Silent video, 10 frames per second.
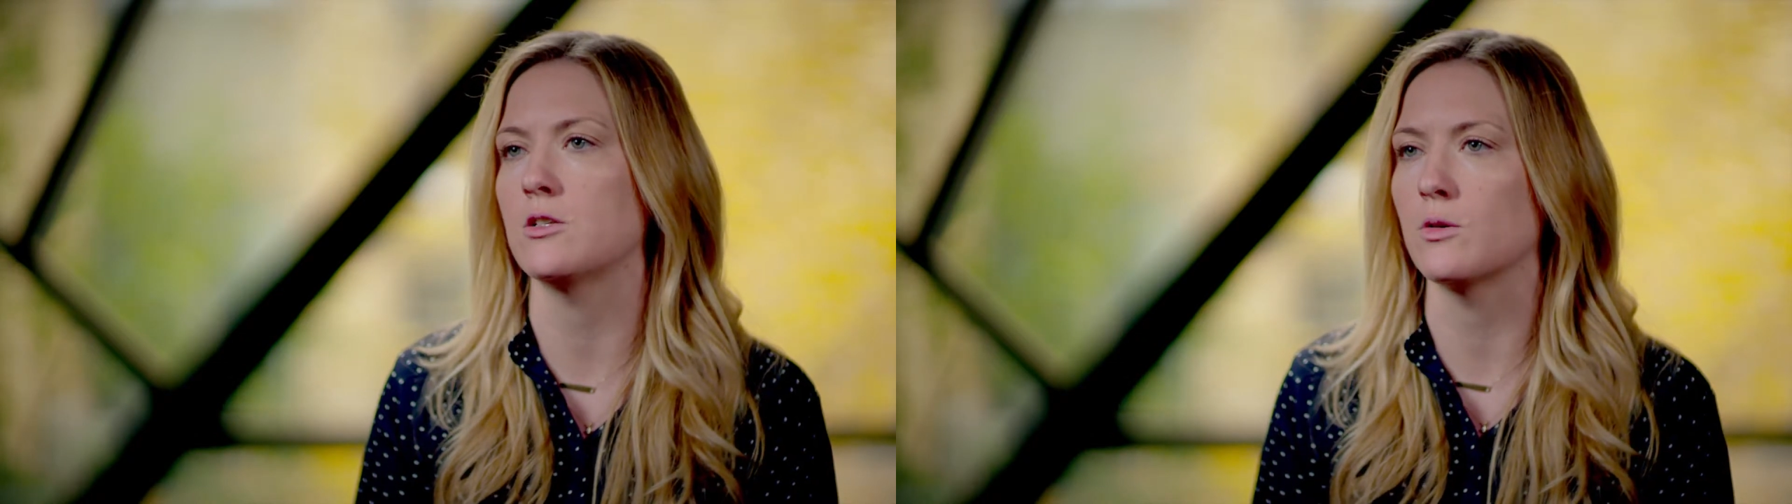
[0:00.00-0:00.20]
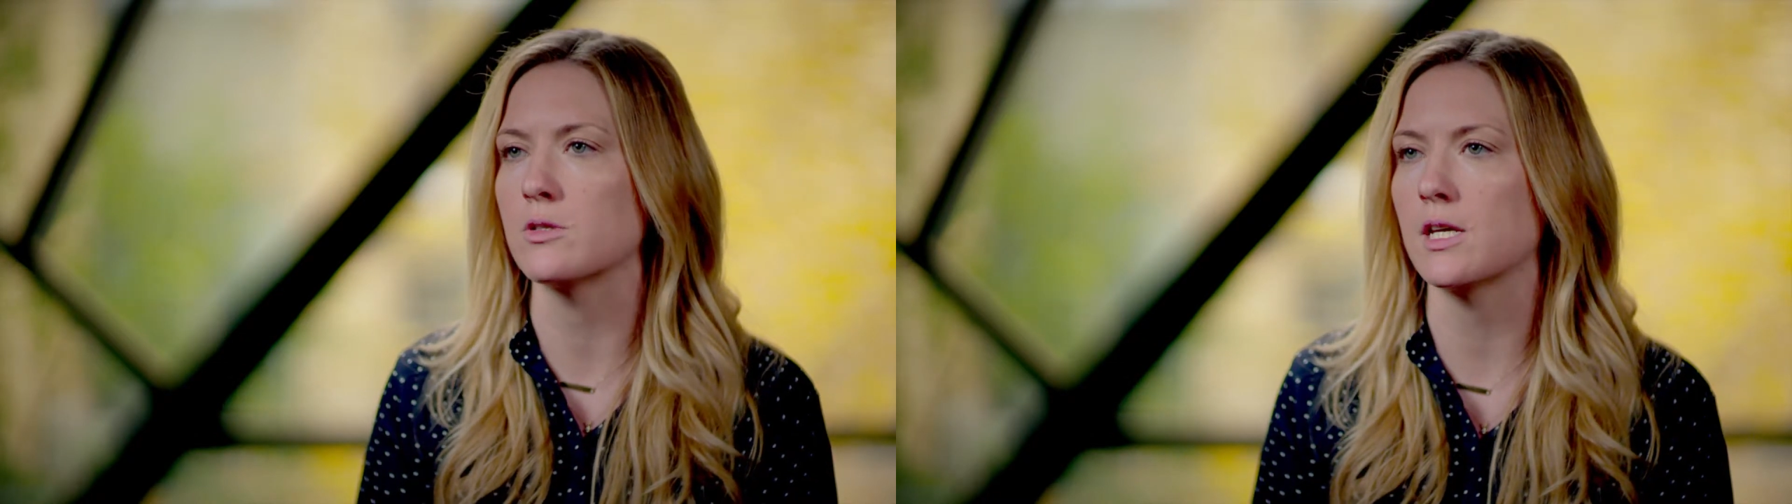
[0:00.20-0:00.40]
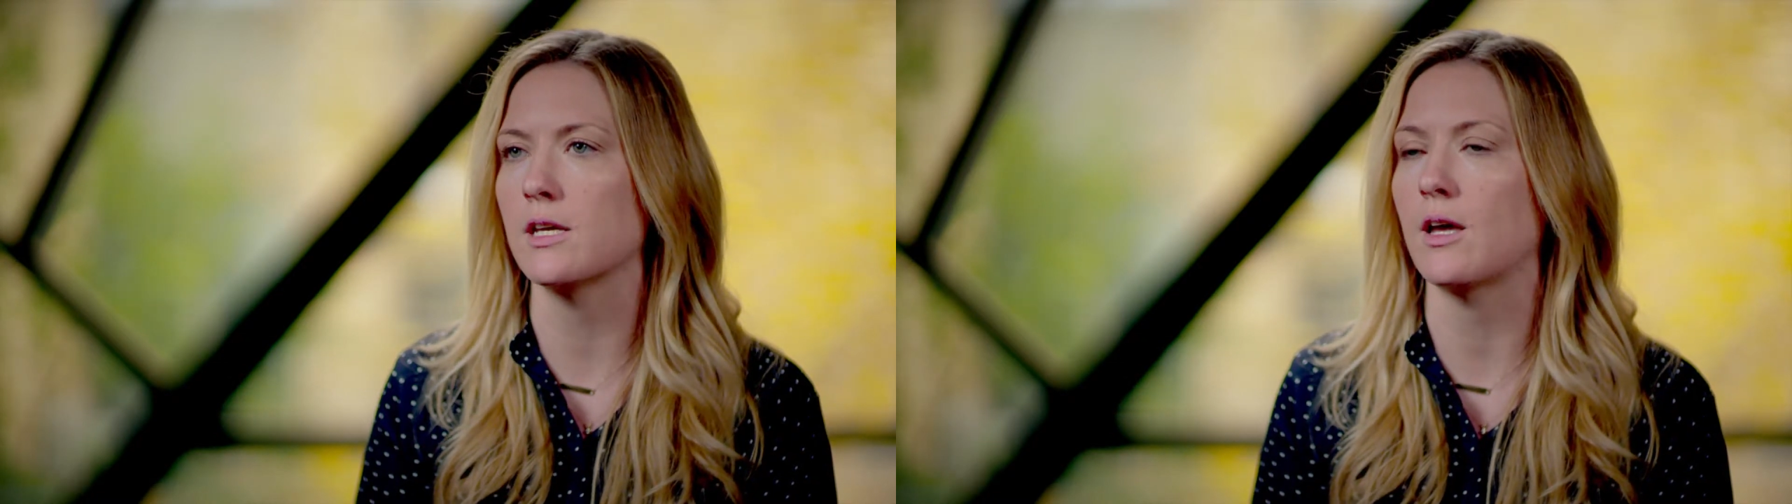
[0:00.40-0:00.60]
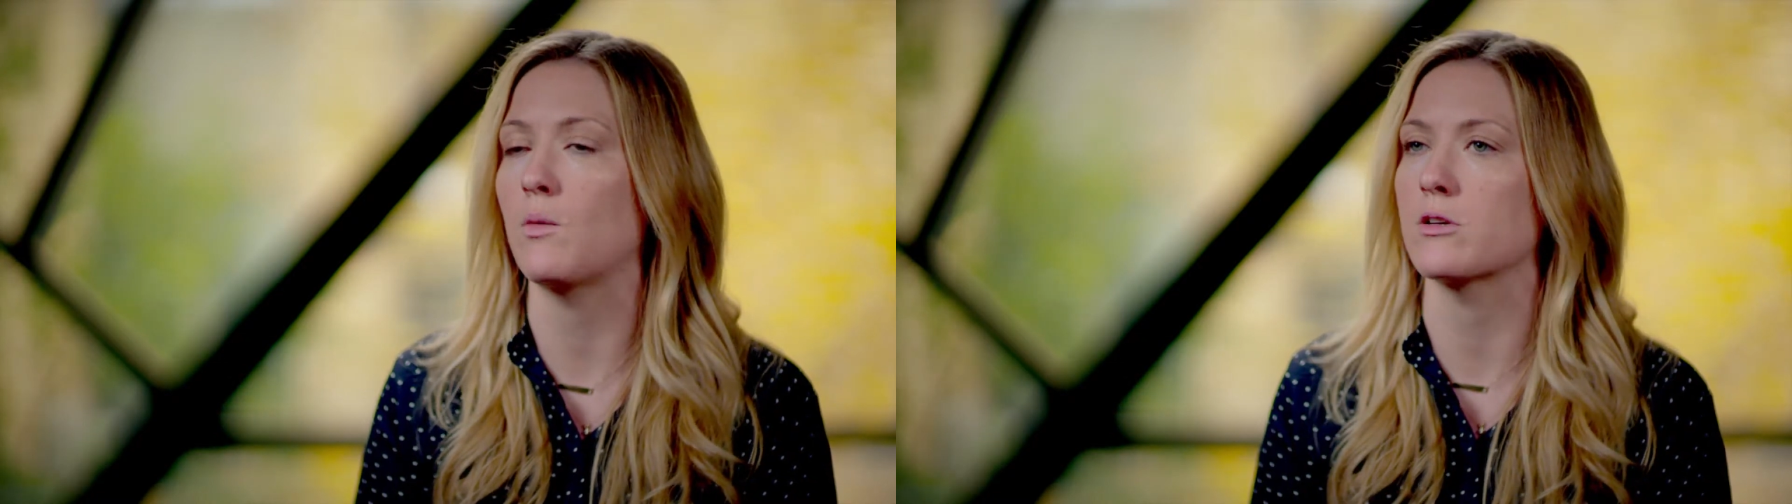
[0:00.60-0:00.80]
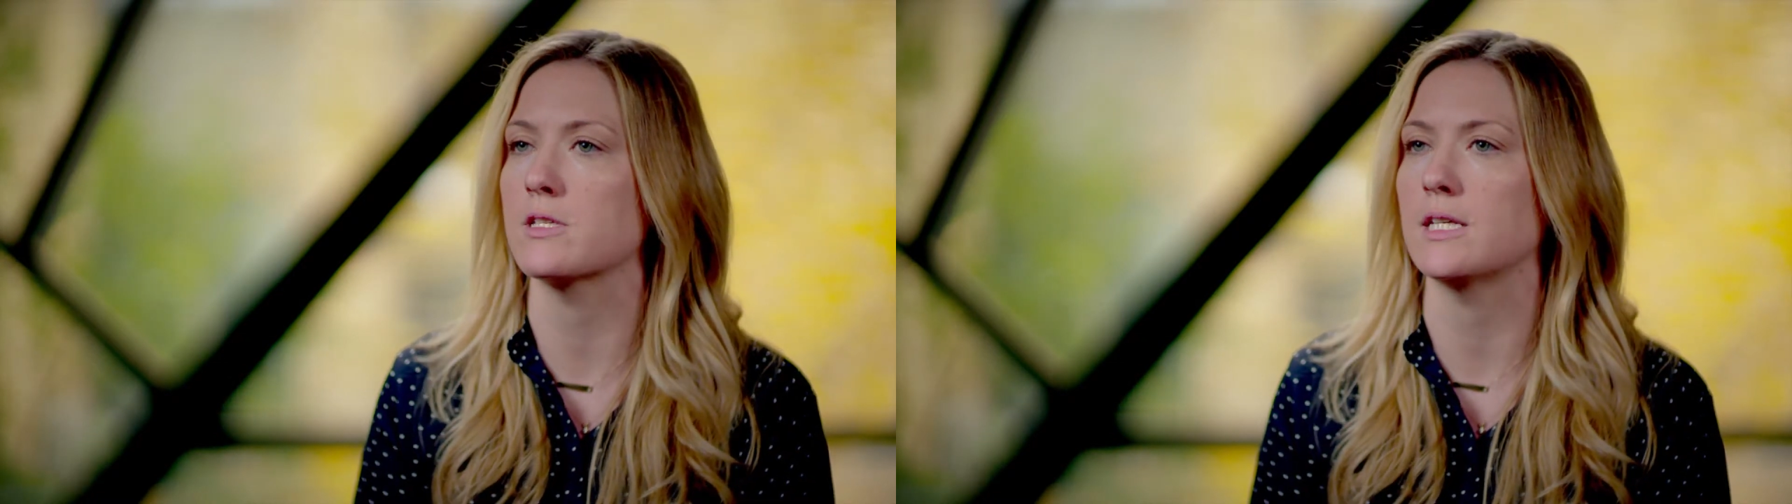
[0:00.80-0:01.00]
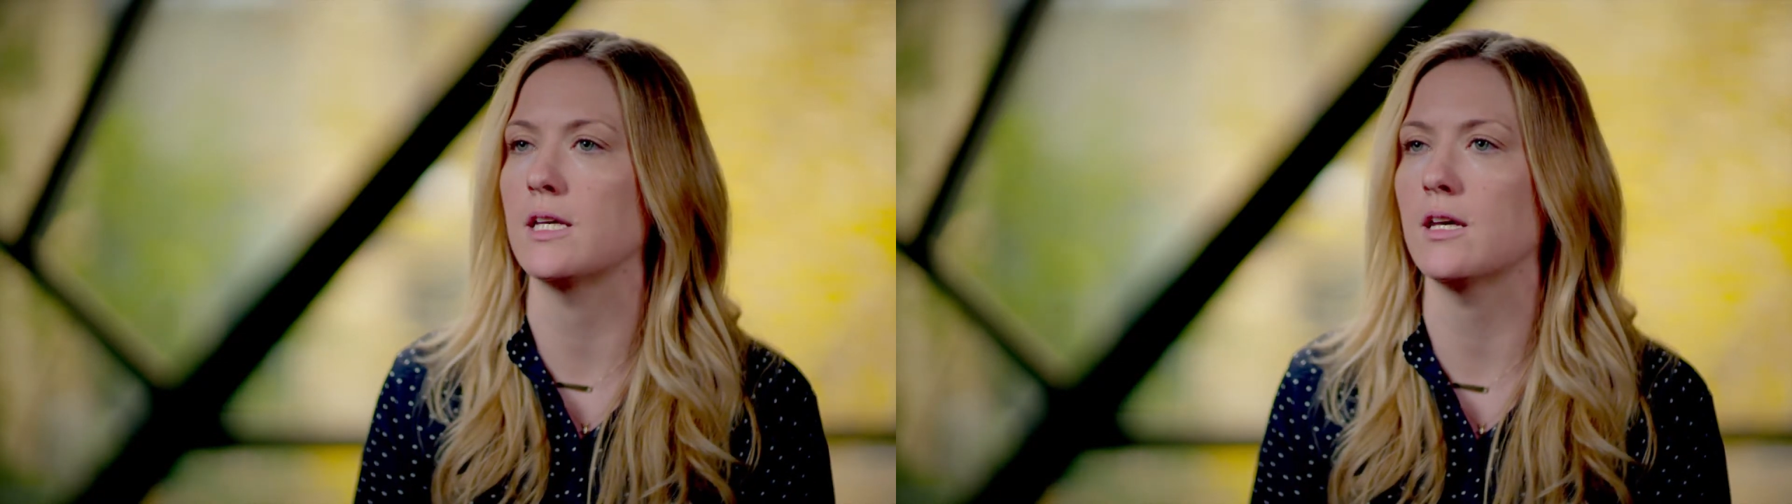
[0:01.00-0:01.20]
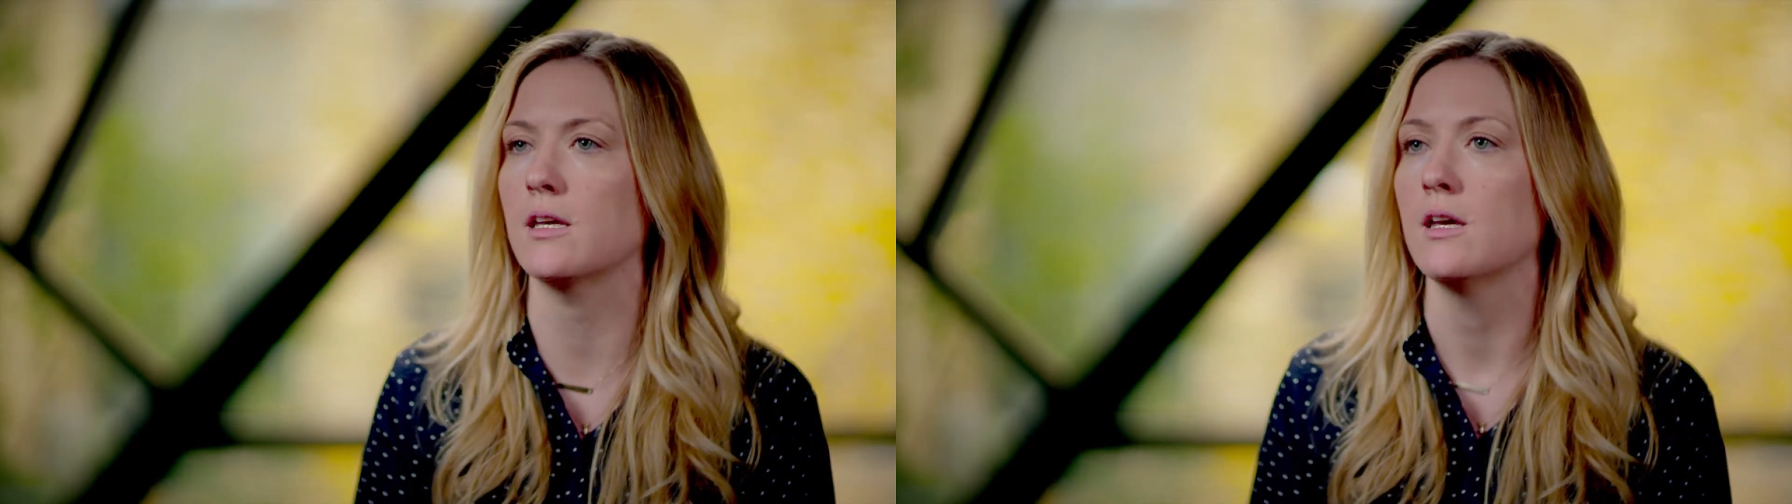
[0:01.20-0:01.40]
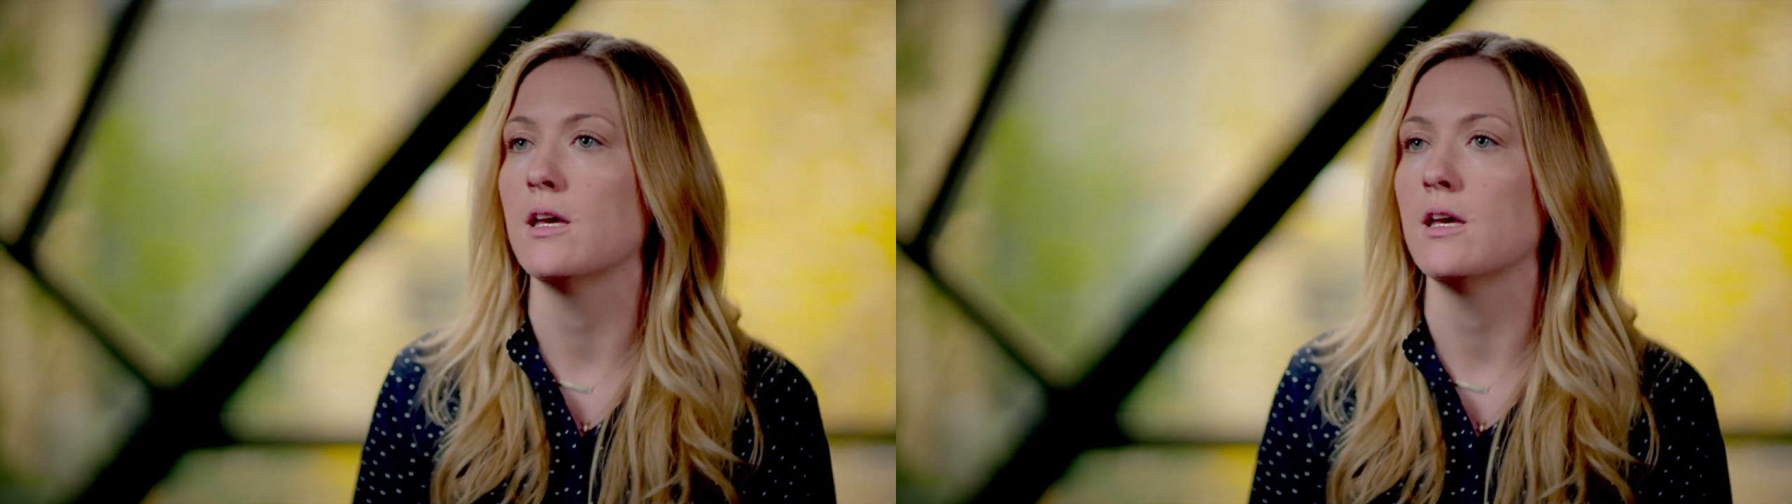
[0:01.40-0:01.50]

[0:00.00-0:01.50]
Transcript: dosing that we're seeing